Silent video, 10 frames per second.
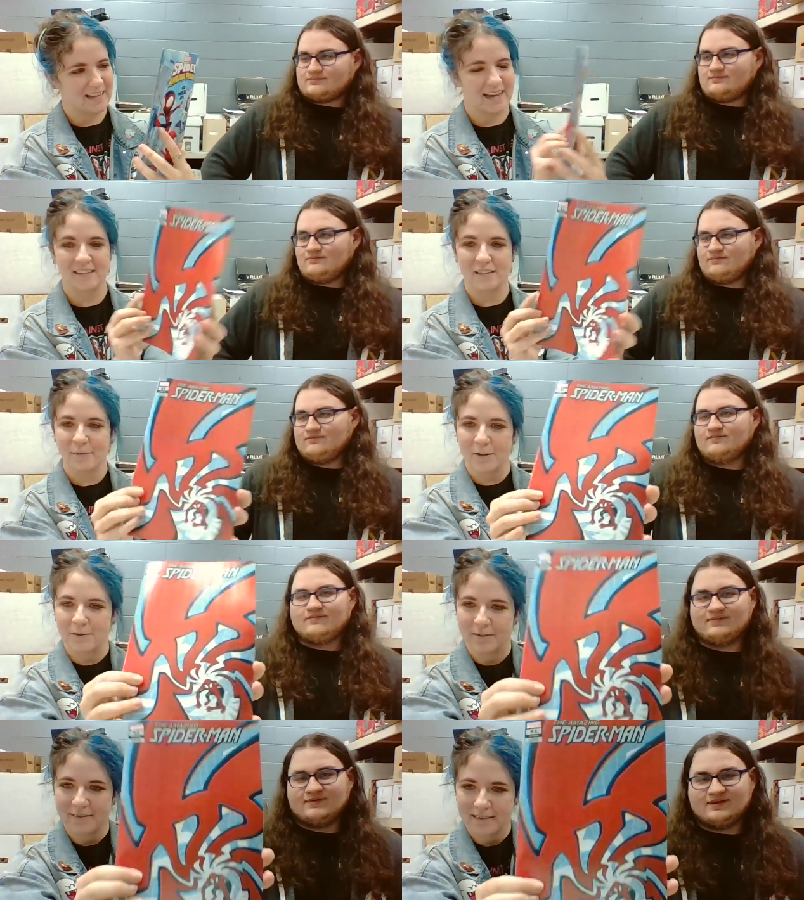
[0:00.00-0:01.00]
Speaker 1: yeah, it's pretty
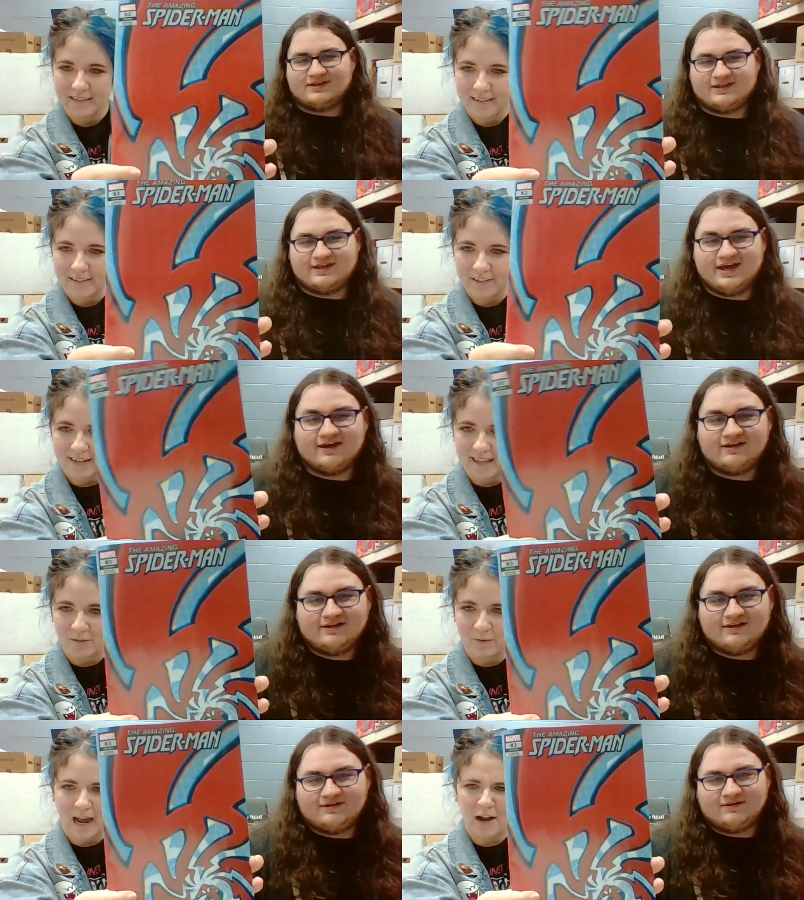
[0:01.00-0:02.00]
cool. Yeah. check that
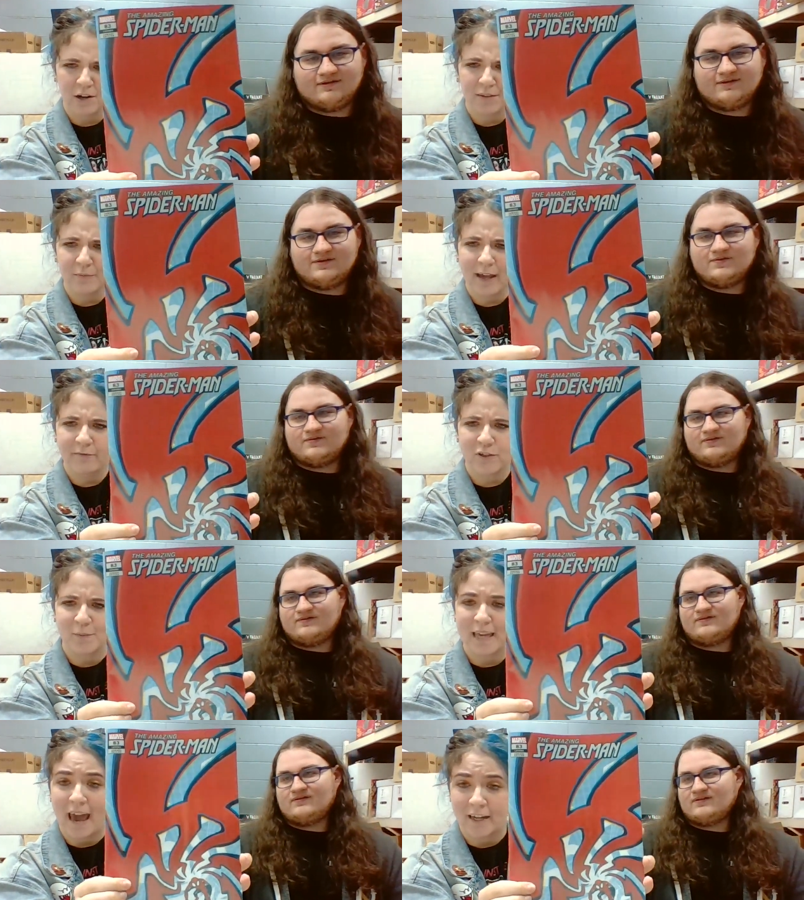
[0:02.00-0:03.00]
one out. I don't think we have too
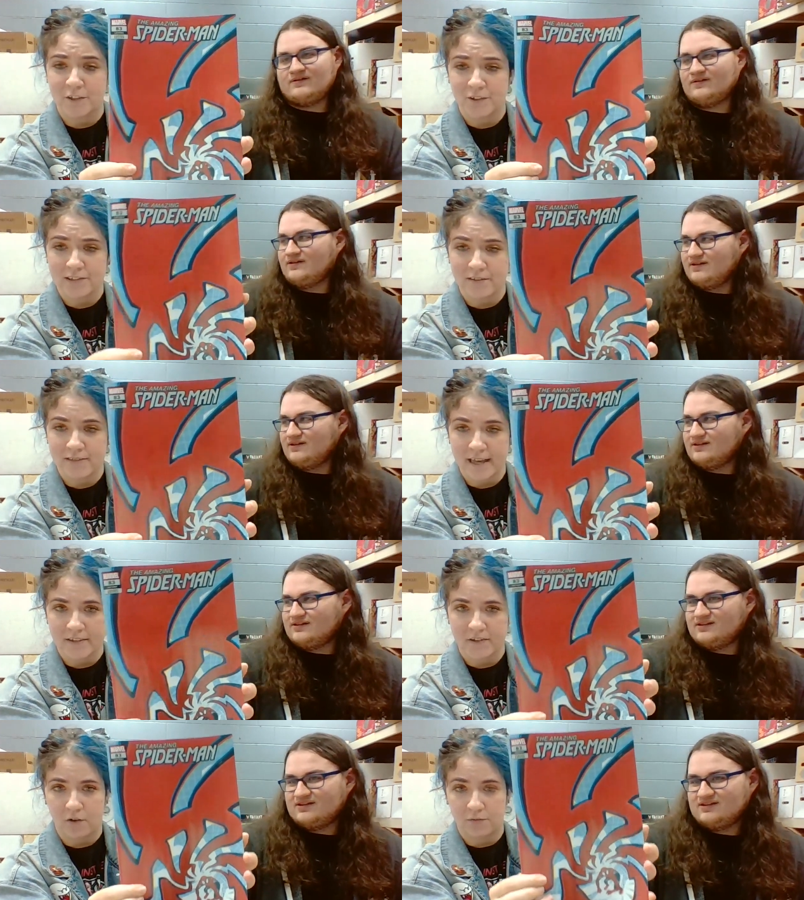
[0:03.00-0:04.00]
many extras of
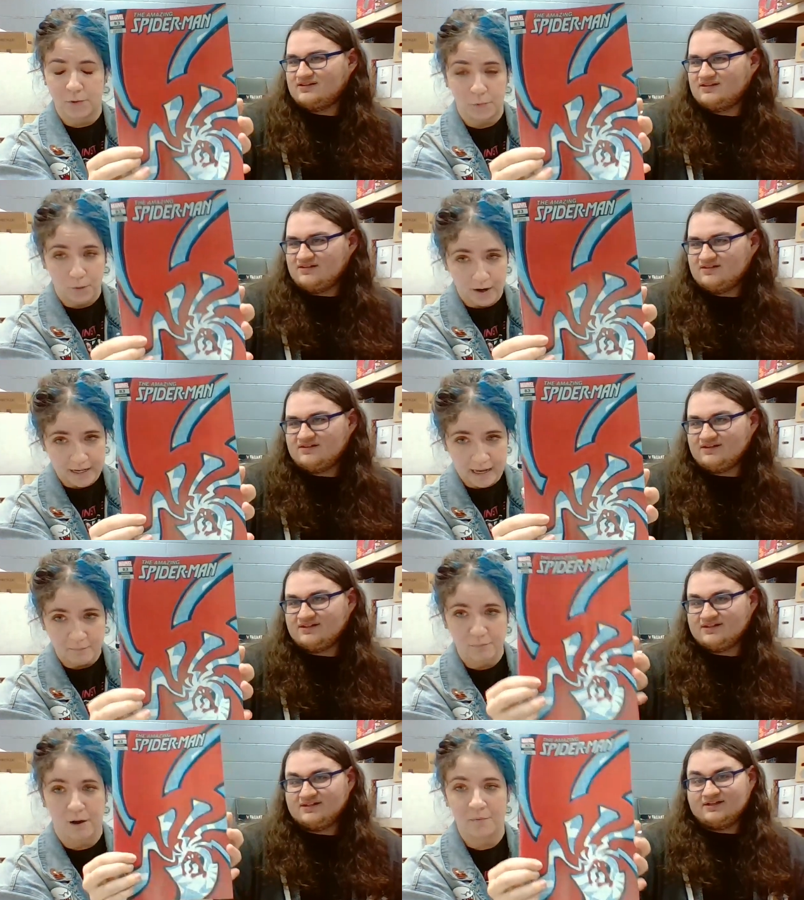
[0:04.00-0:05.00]
this, so if you want it,
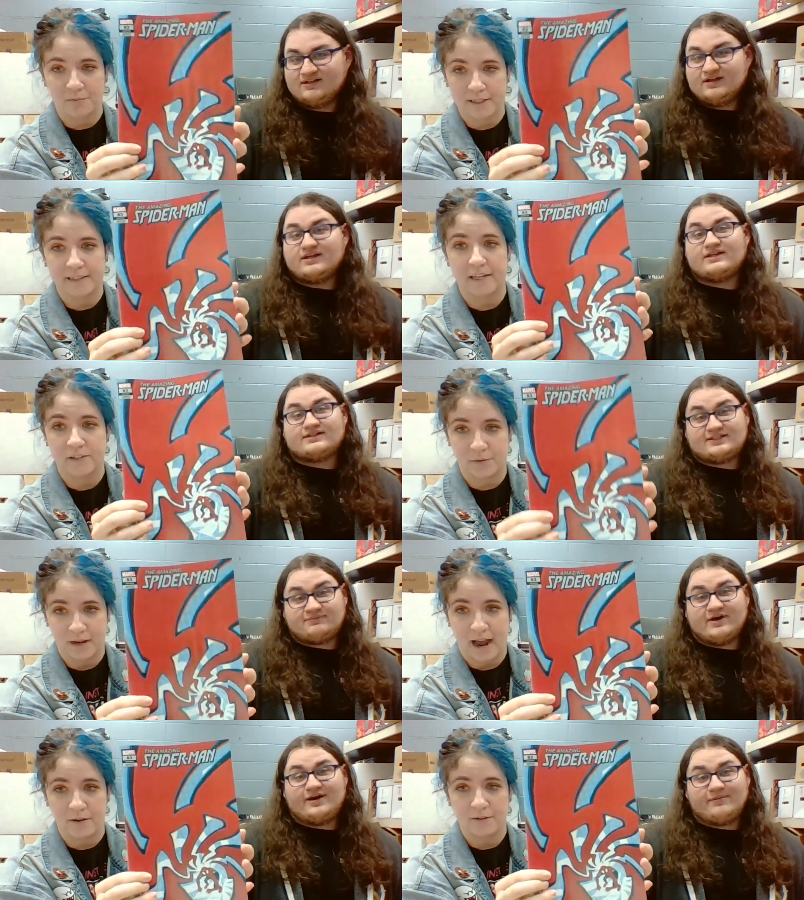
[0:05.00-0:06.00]
probably say so Spider-Man
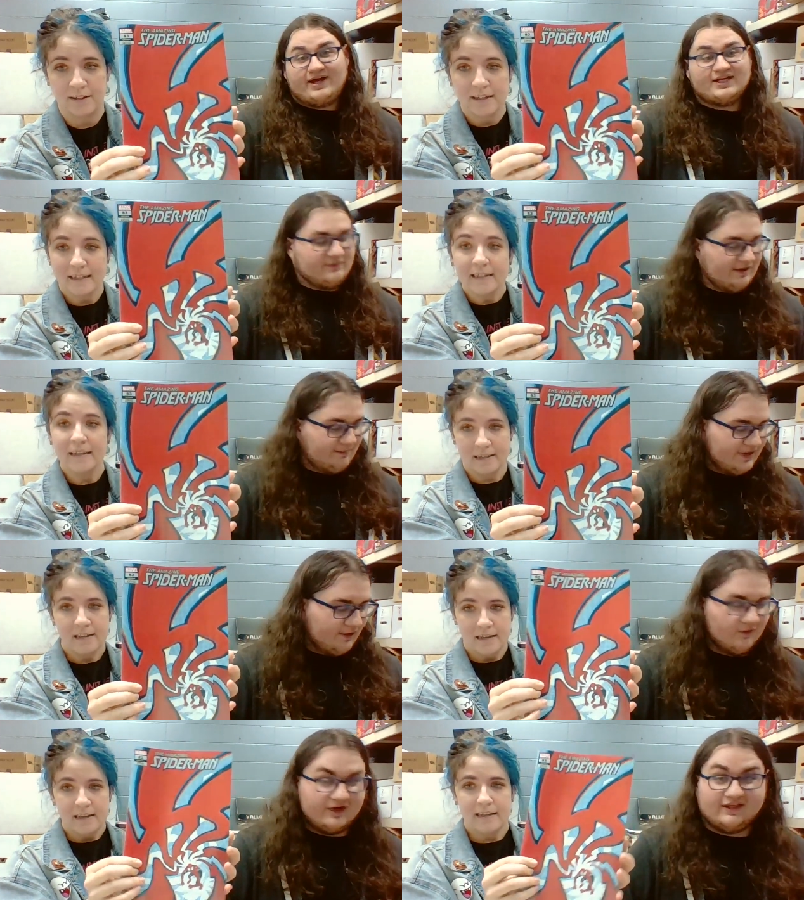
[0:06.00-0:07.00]
now. Spider
Speaker 2: Man has been a big
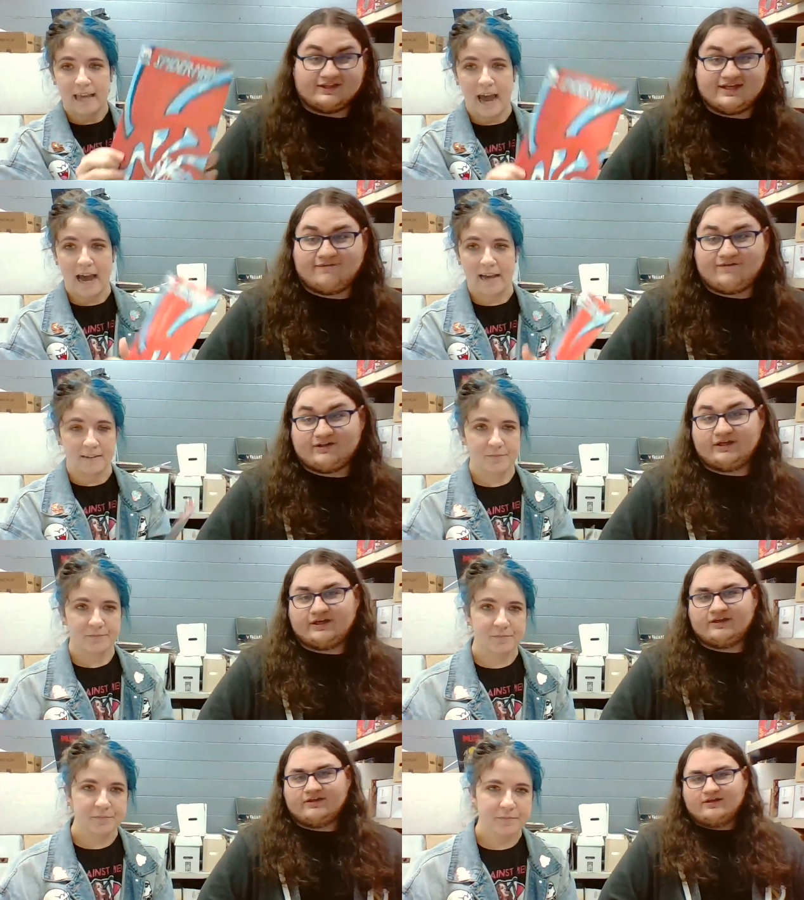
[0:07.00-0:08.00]
one. Like, yeah.
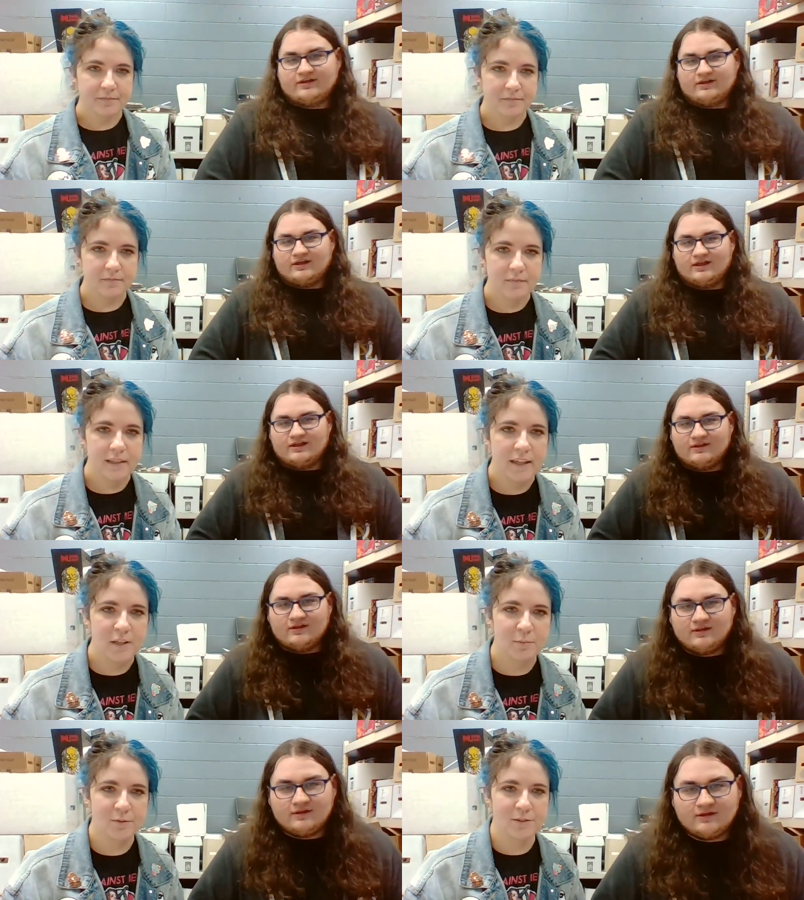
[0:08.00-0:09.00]
Speaker 1: Definitely. Can
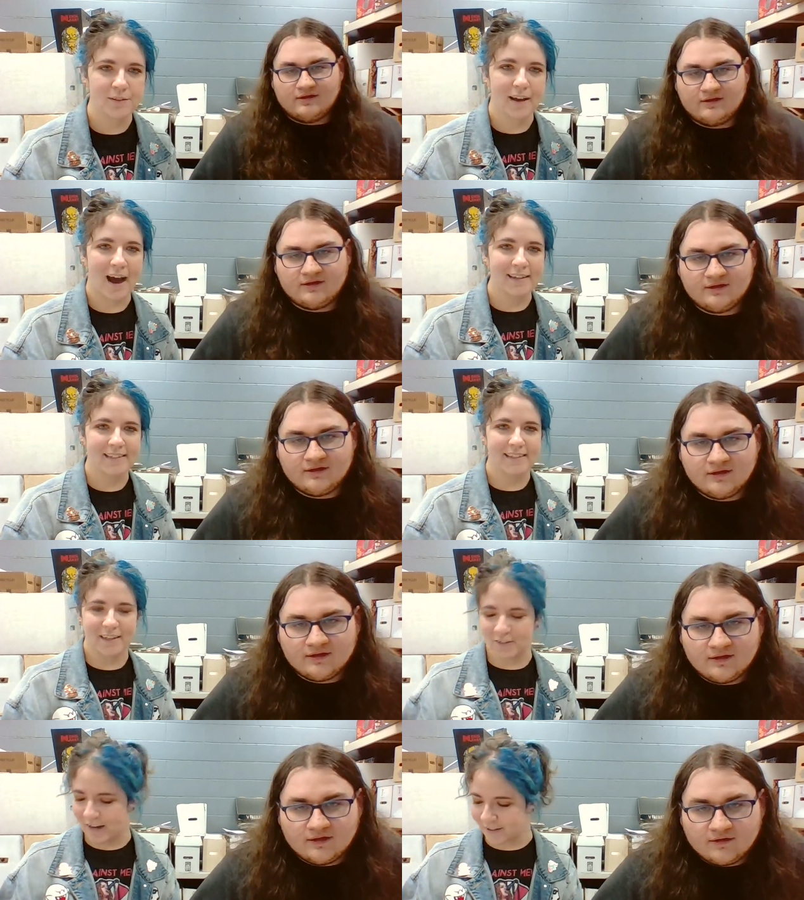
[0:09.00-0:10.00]
you pull
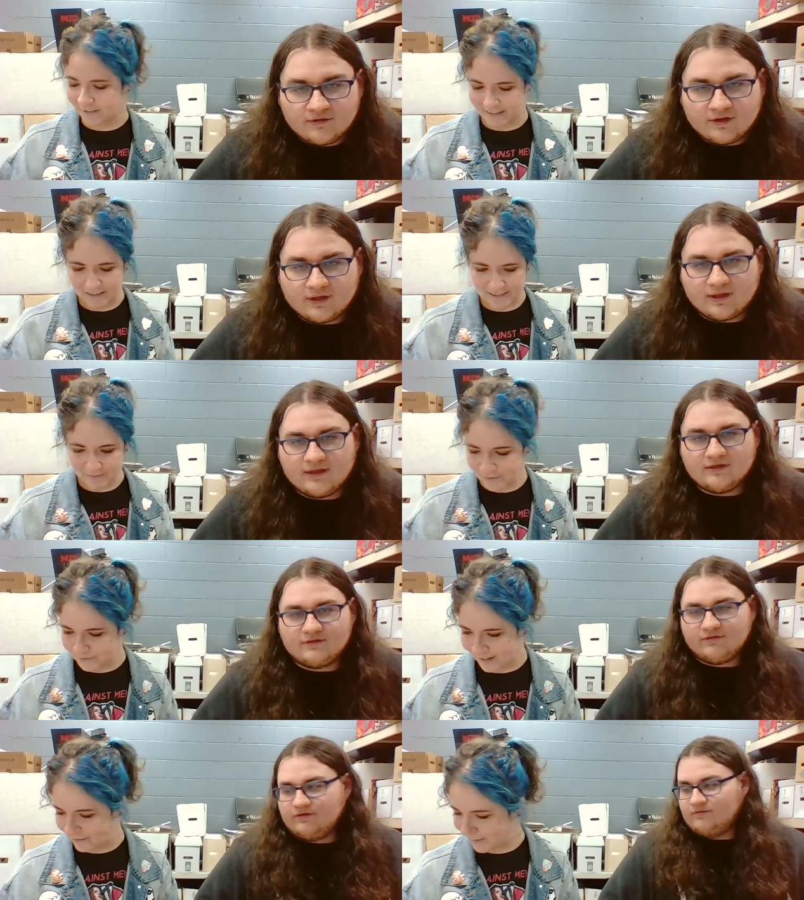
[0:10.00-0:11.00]
Austin Gregory, Devil's
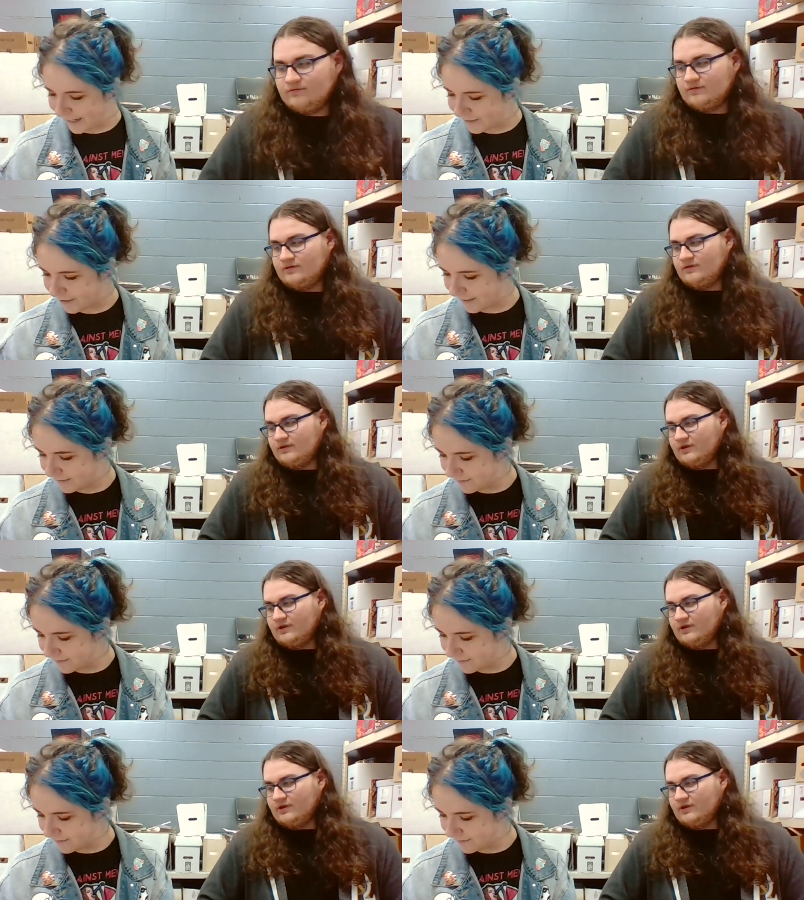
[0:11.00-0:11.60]
Reign? We gotcha.